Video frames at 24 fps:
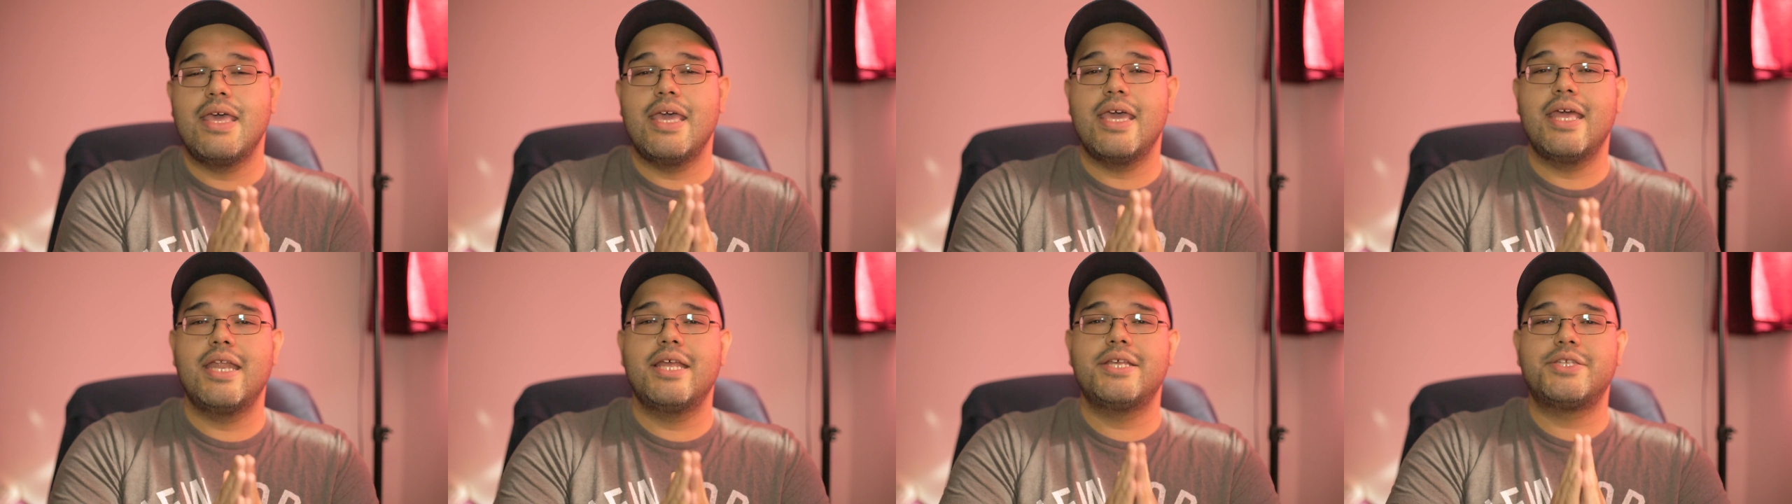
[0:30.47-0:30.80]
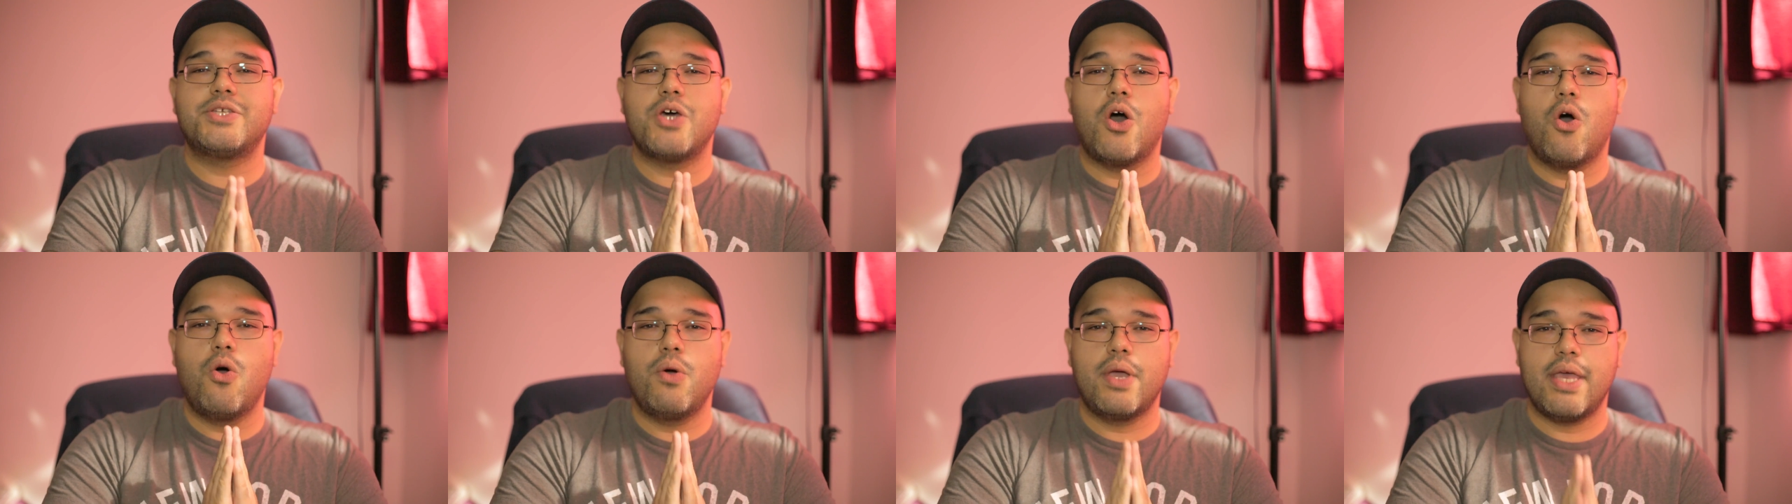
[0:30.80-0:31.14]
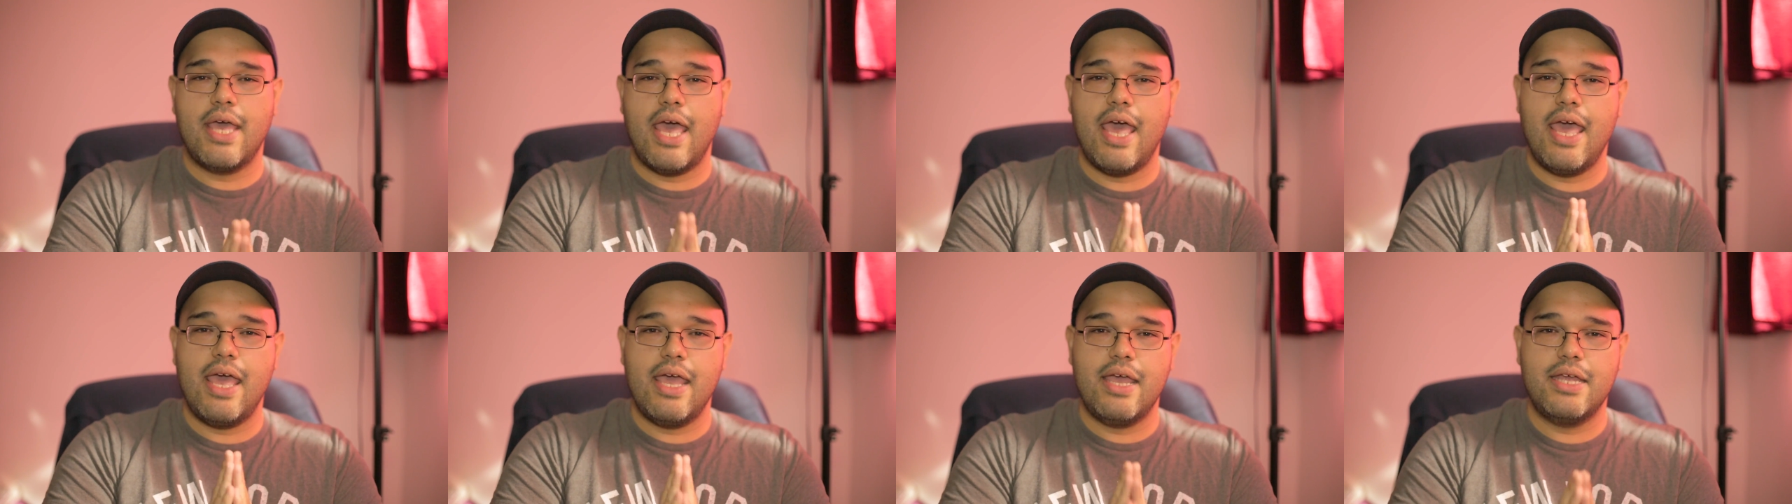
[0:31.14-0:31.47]
It is
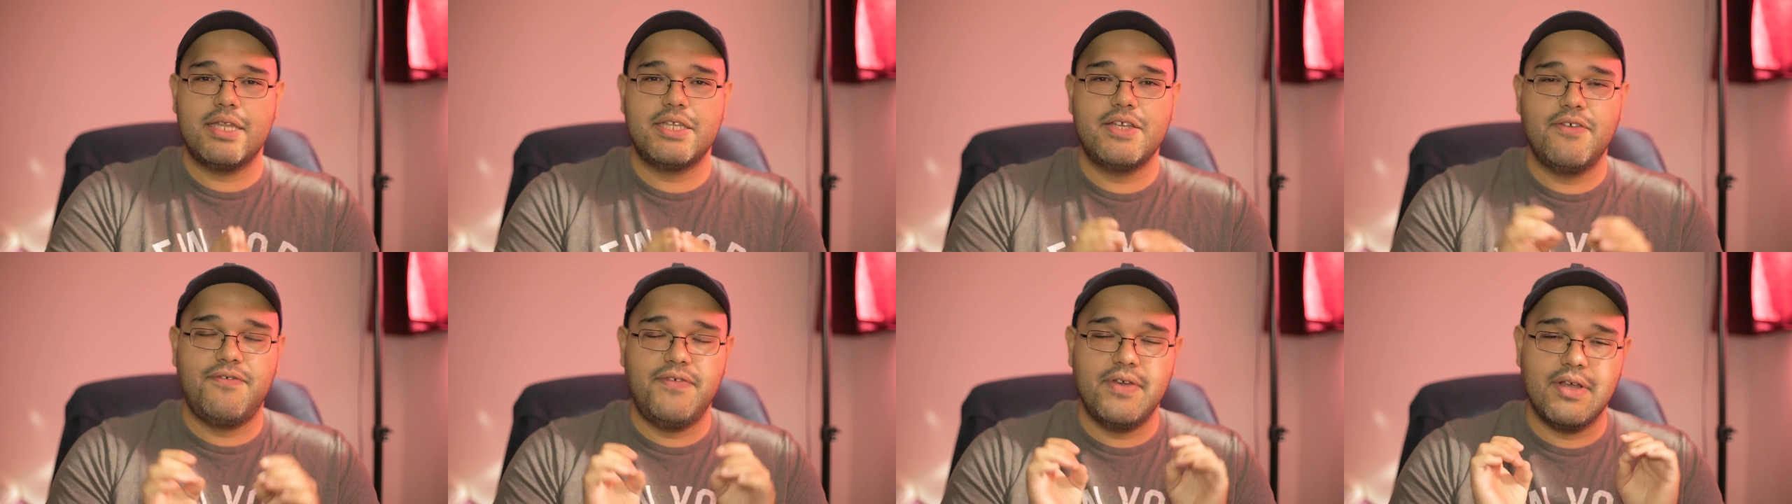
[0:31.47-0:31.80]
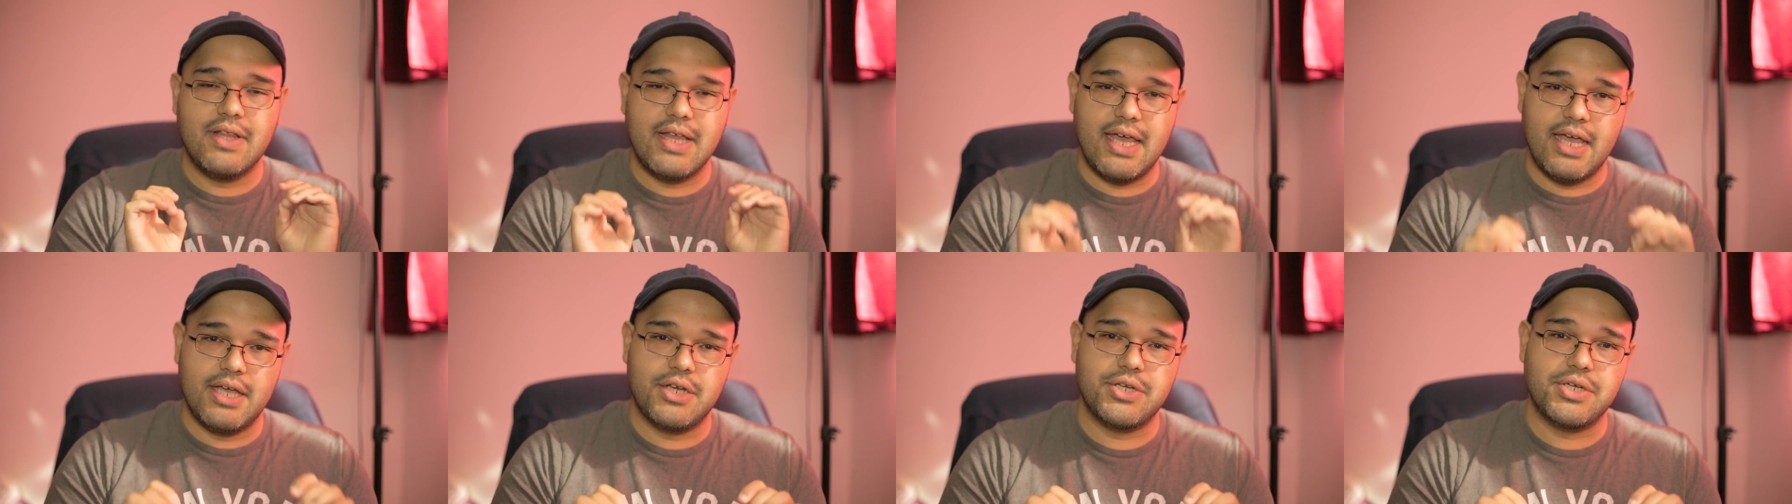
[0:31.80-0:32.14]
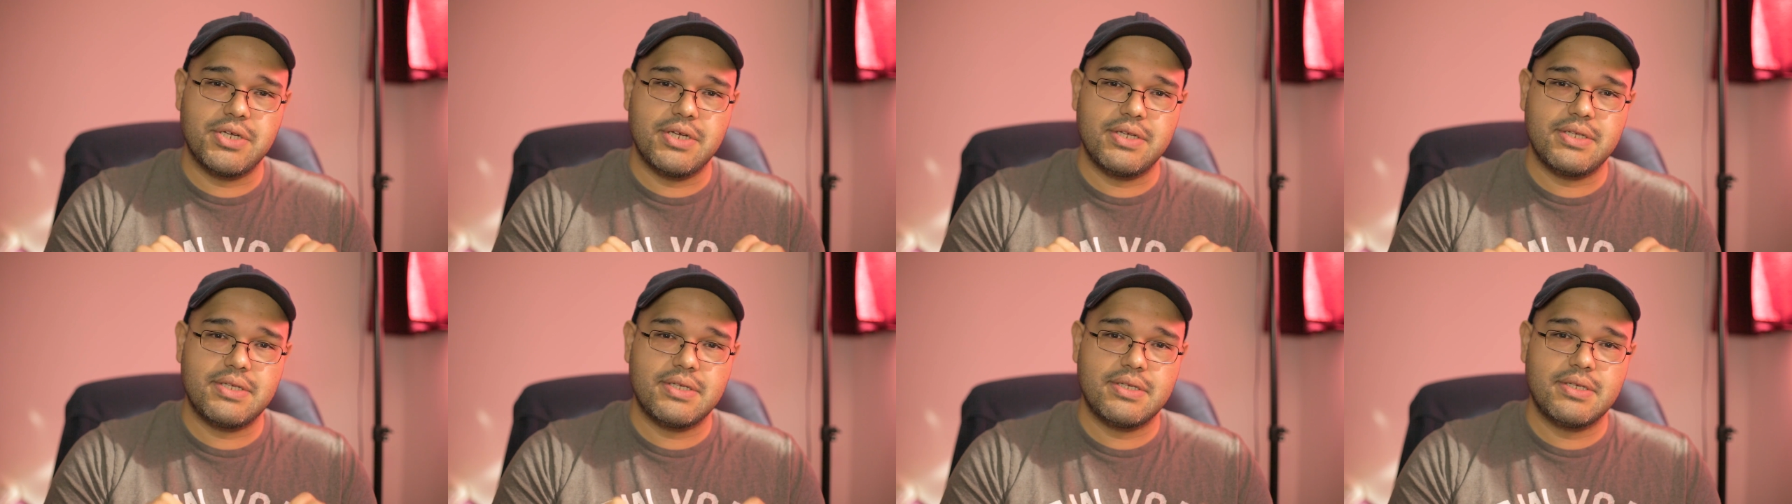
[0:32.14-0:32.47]
okay to feel
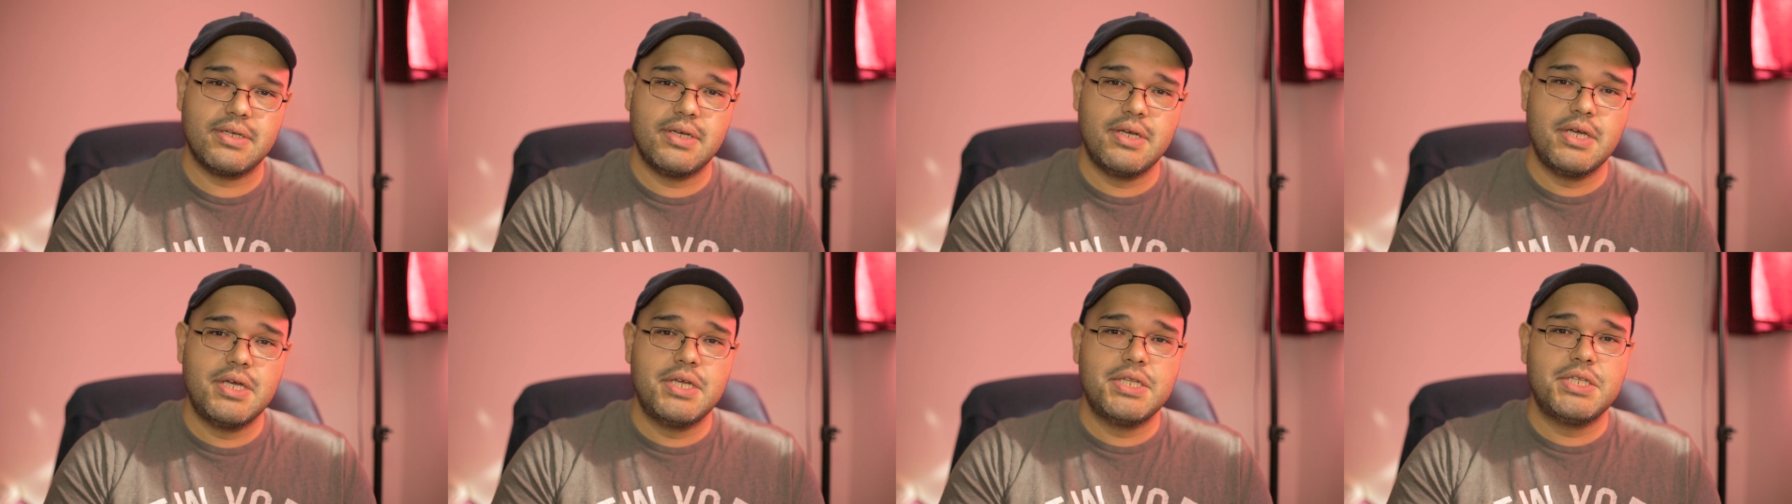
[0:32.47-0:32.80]
anxious,